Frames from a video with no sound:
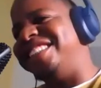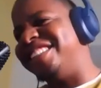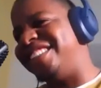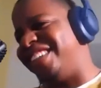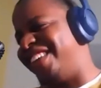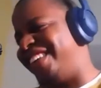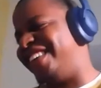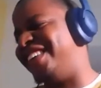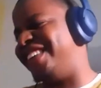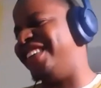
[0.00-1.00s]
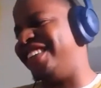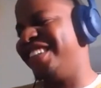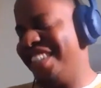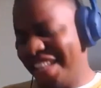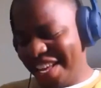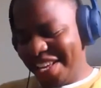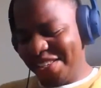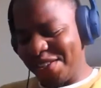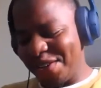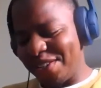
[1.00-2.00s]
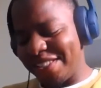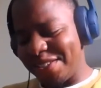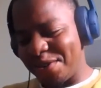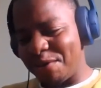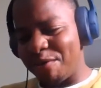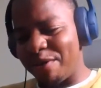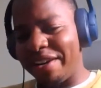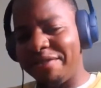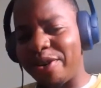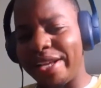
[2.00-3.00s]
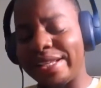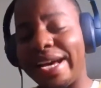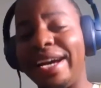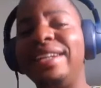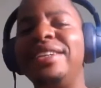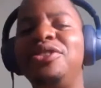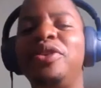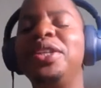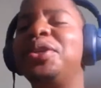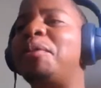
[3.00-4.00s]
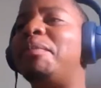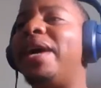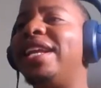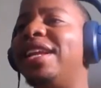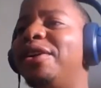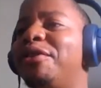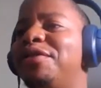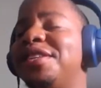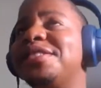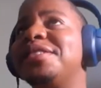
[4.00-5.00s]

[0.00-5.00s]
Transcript: so, so, so what I've tried, and I tried to combine a lot of things in